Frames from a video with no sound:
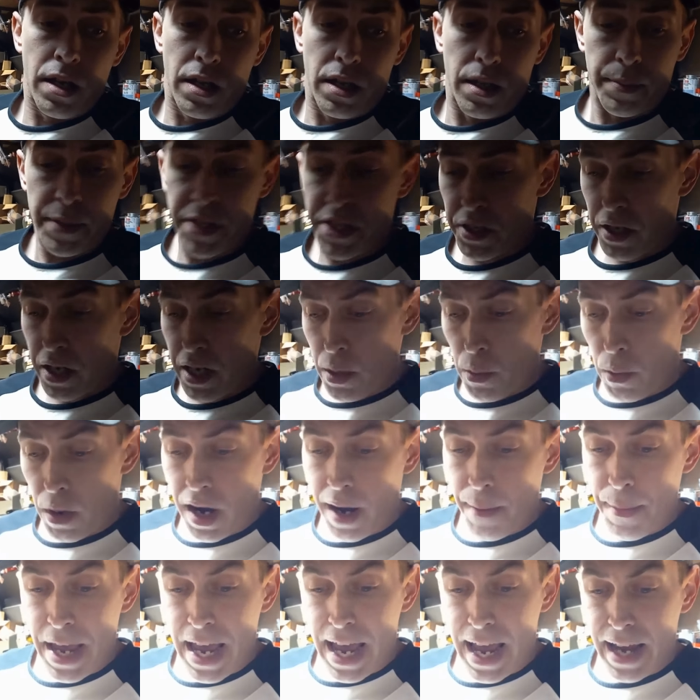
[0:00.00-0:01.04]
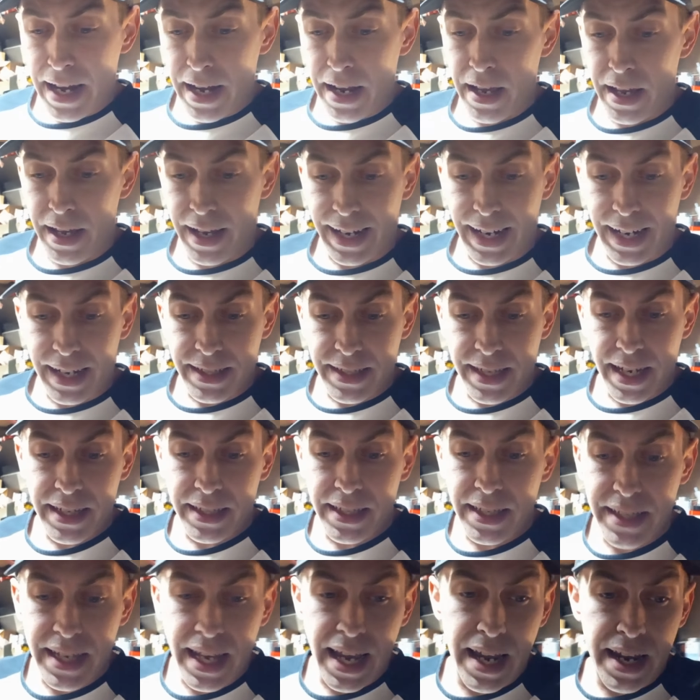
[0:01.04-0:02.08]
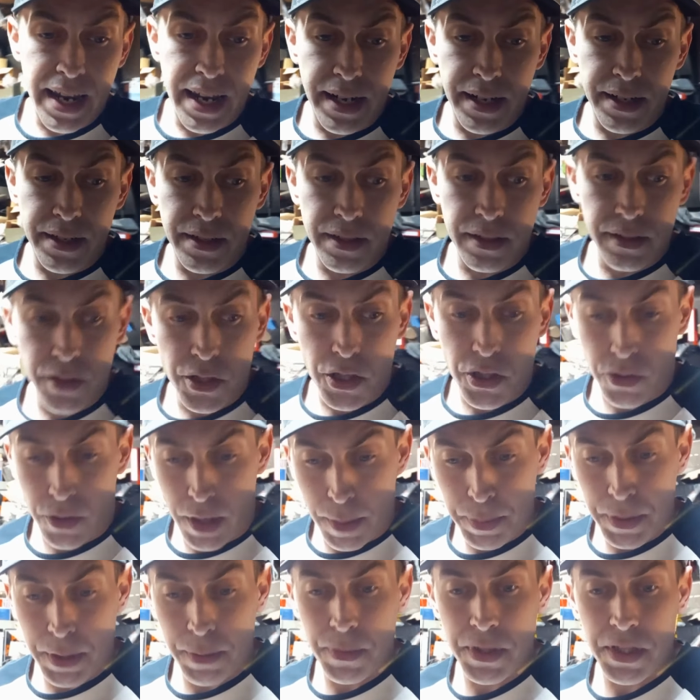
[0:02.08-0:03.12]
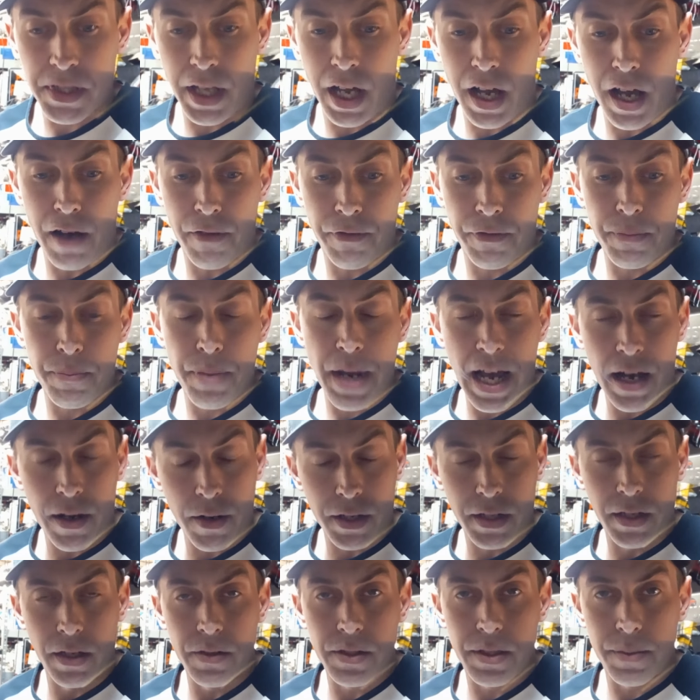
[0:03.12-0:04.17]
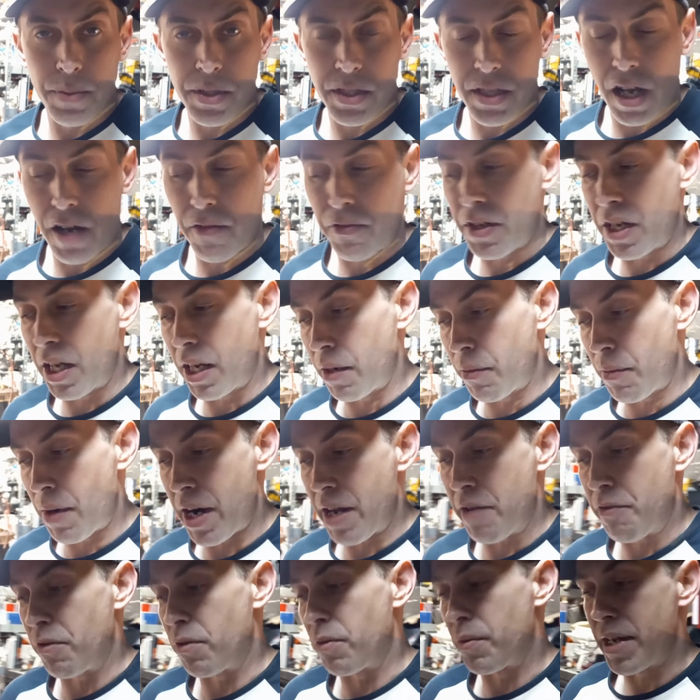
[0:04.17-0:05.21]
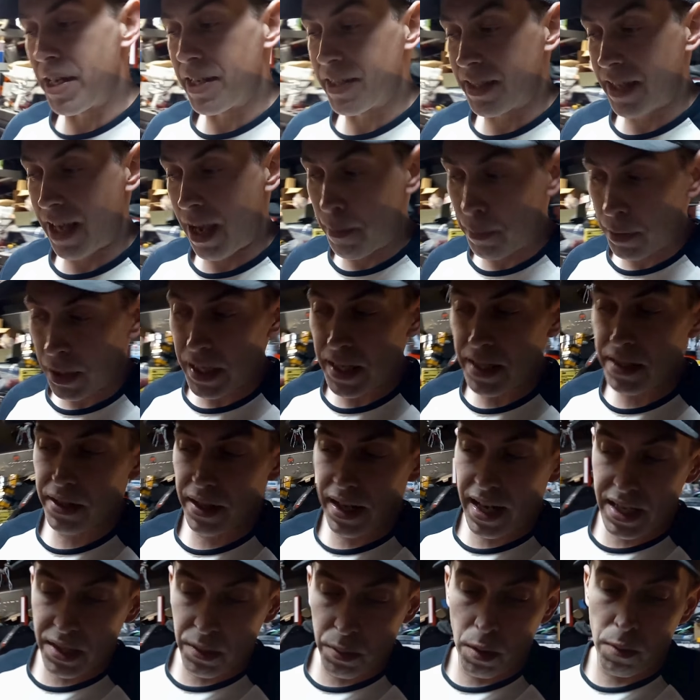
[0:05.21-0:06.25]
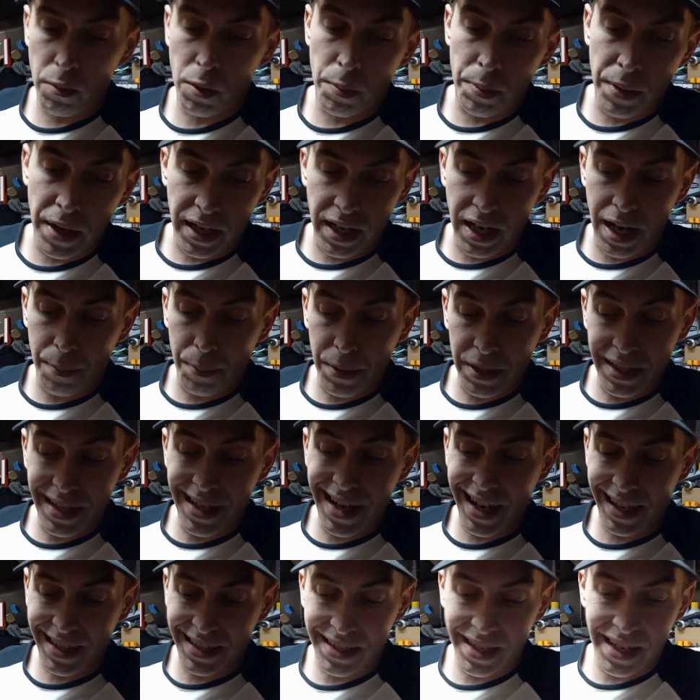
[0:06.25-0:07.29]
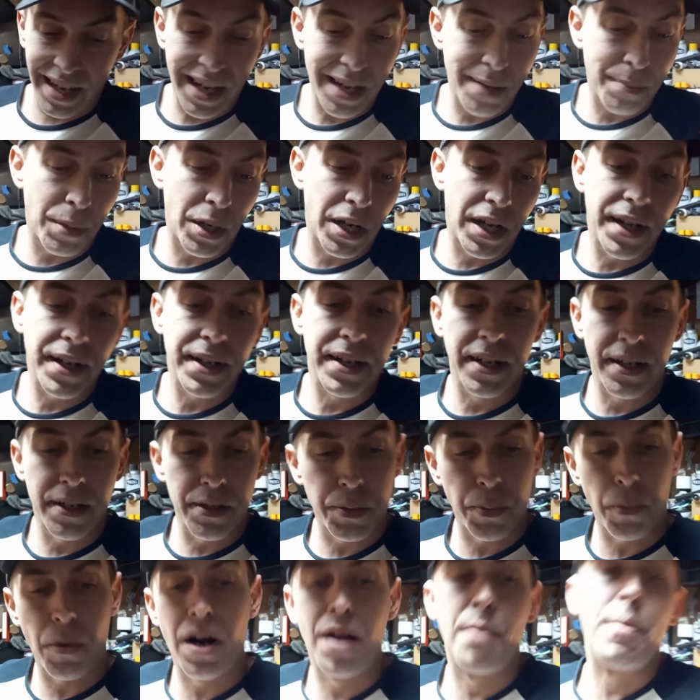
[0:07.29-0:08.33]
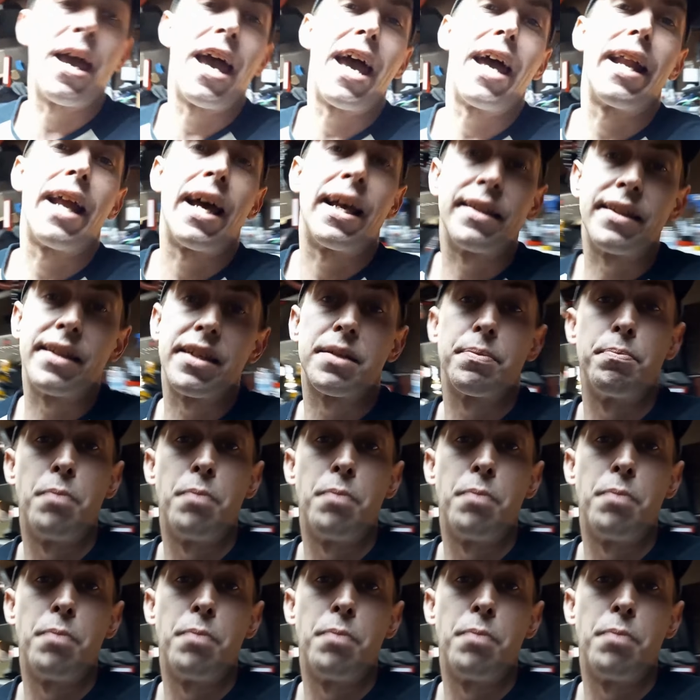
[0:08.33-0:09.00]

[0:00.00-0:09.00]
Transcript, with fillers: let me show you where I'm at. I got to take the day and strip some stuff and powder coat some stuff and get it ready for reassembly, so that's where we'll pick up in the next scene. But here's where I'm at at this